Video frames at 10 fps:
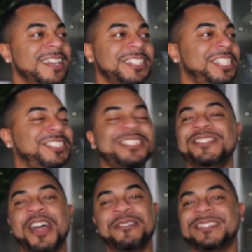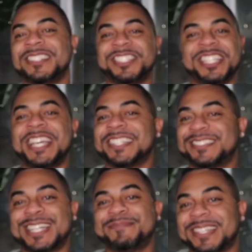She just knows it. She
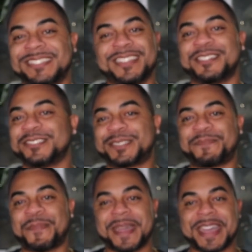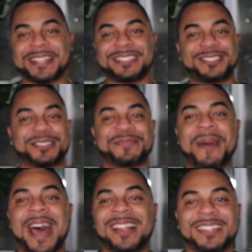gets up, does a little spin, starts
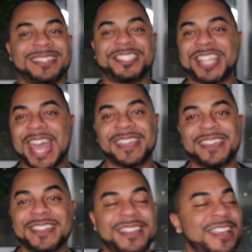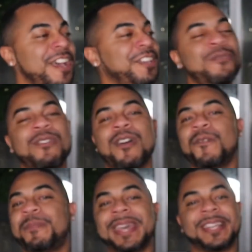modeling the jacket. You
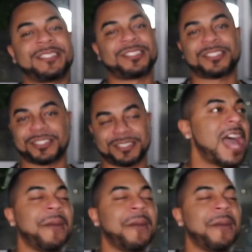go, bitch.